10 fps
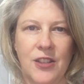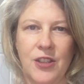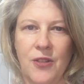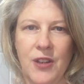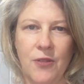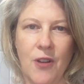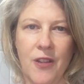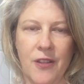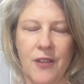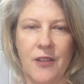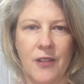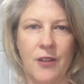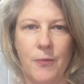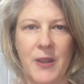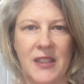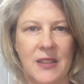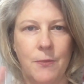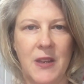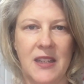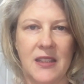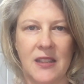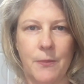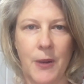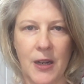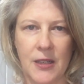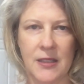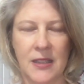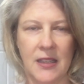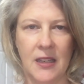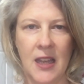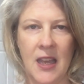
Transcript: showing you all the little bits and pieces and parts and